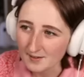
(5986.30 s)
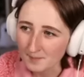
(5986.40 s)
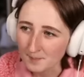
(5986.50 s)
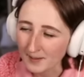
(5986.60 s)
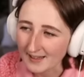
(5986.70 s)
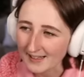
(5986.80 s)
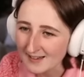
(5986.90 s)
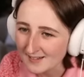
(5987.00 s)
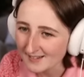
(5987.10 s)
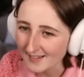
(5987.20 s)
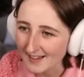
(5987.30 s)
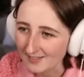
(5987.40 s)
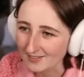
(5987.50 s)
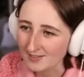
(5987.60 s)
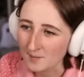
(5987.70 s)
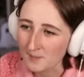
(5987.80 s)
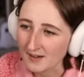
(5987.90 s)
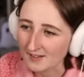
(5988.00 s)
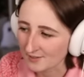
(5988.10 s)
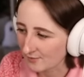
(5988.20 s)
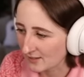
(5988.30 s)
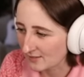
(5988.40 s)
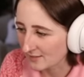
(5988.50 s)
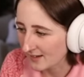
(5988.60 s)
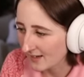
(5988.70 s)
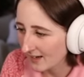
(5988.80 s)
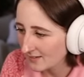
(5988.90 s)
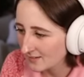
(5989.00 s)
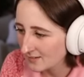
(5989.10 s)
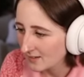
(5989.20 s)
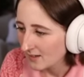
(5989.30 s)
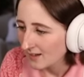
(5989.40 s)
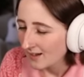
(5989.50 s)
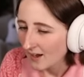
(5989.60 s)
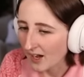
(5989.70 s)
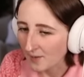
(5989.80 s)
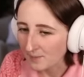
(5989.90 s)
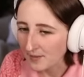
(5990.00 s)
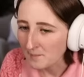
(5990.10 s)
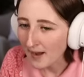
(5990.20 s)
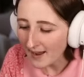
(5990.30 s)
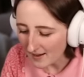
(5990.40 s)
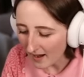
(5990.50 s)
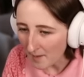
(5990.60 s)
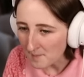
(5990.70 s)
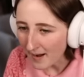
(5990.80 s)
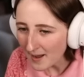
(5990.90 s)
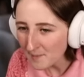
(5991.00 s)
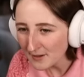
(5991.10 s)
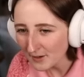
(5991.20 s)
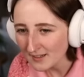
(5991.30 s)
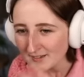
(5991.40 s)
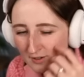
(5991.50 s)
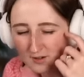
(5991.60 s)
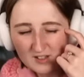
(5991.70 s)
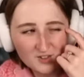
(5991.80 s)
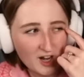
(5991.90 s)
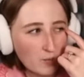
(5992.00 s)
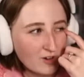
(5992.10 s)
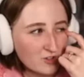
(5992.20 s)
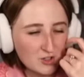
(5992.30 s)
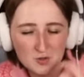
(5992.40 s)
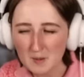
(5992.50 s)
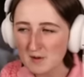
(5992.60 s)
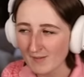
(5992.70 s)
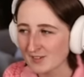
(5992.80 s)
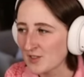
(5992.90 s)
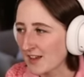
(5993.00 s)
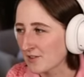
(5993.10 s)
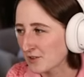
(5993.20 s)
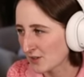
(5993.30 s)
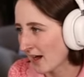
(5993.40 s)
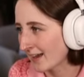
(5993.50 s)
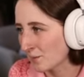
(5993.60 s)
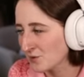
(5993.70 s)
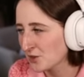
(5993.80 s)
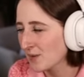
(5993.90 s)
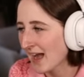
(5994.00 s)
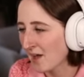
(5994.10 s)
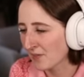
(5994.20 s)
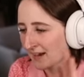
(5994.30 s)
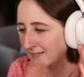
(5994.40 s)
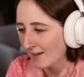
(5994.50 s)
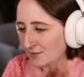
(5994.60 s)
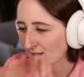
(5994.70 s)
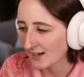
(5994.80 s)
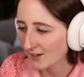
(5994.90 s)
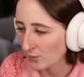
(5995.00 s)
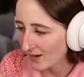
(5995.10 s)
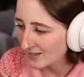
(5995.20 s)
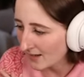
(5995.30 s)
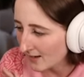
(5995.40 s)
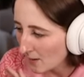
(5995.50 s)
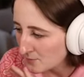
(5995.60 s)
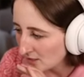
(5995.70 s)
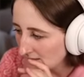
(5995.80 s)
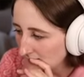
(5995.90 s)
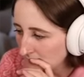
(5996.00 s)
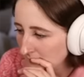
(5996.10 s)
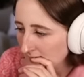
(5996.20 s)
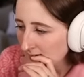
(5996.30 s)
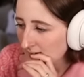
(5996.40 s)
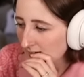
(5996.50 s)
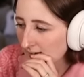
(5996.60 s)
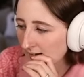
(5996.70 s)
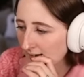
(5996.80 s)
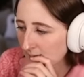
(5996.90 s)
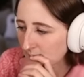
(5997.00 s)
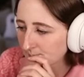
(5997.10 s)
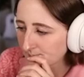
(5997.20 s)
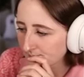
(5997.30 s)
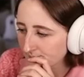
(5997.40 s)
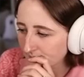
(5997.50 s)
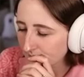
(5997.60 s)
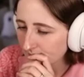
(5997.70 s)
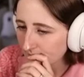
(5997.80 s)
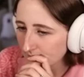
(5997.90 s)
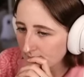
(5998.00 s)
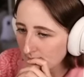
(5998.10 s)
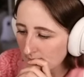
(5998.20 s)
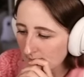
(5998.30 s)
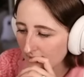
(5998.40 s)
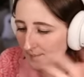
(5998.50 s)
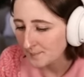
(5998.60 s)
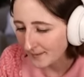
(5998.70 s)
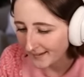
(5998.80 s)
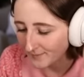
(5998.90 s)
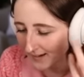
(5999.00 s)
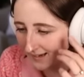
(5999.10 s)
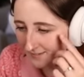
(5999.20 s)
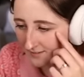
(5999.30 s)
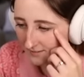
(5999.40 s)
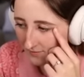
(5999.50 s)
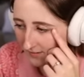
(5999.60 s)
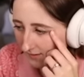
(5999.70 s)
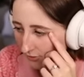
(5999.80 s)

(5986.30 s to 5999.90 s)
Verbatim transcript: but it isn't like the biggest of deals, I guess. Um, my my bigger concern is that I wish that you could move it to the other side. I wish that we had like a left side and a right side option. Um, but I guess it isn't the end of the